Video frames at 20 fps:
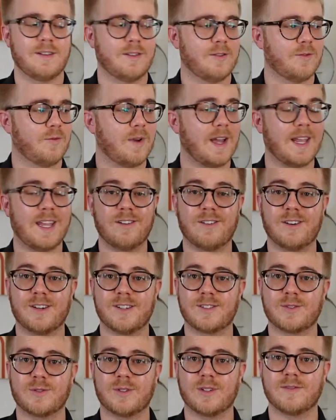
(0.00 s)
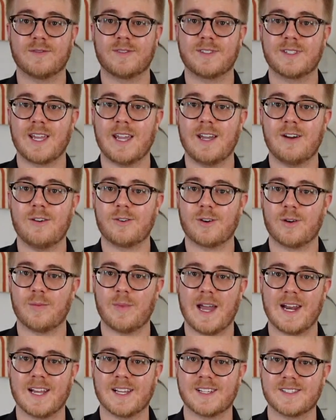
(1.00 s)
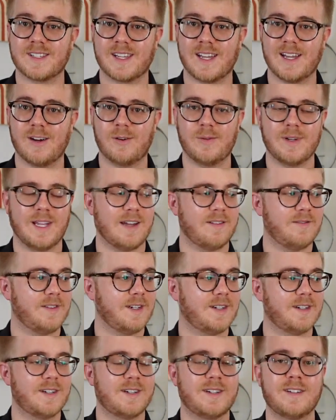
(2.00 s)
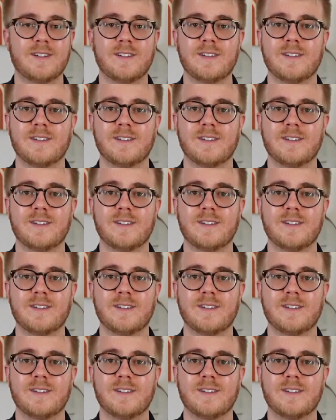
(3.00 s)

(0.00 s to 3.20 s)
the regular sort of scale, chromatic scale we have here.